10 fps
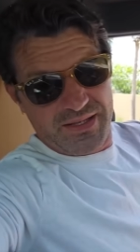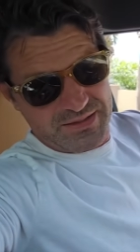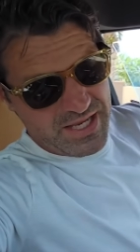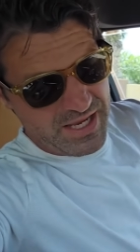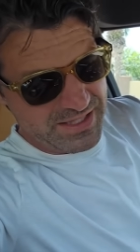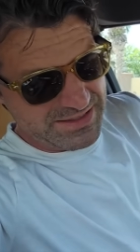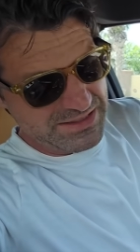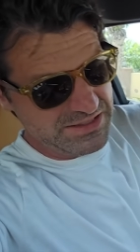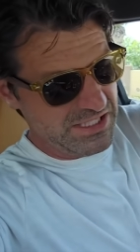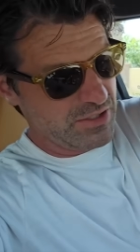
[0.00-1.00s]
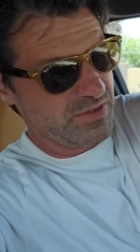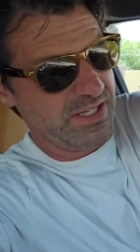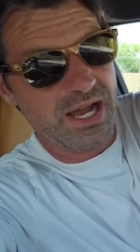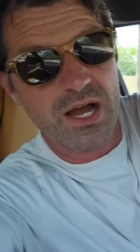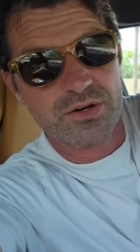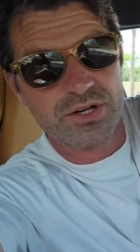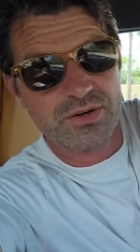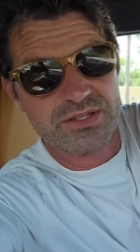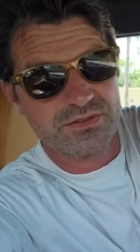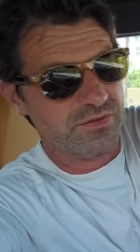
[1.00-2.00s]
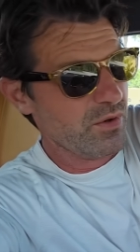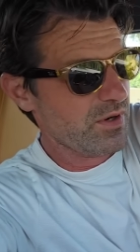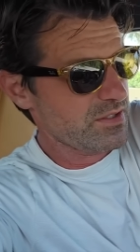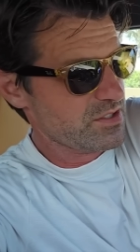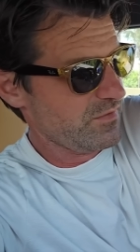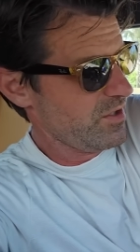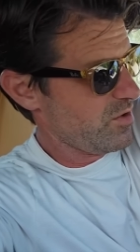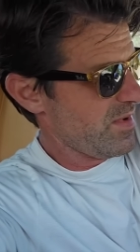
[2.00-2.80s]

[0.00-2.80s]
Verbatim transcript: is literally 100 degrees in Florida. So if you don't